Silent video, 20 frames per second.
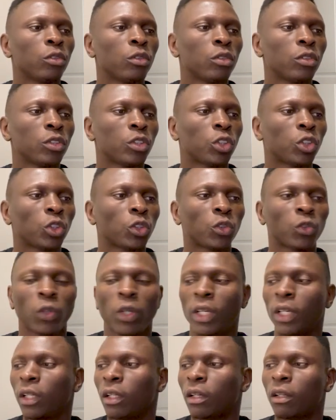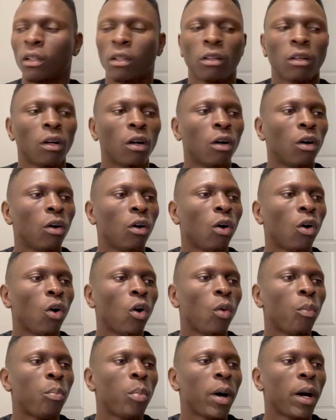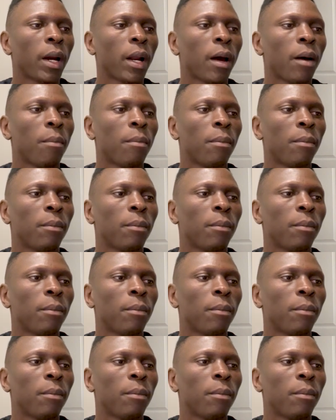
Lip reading: string or param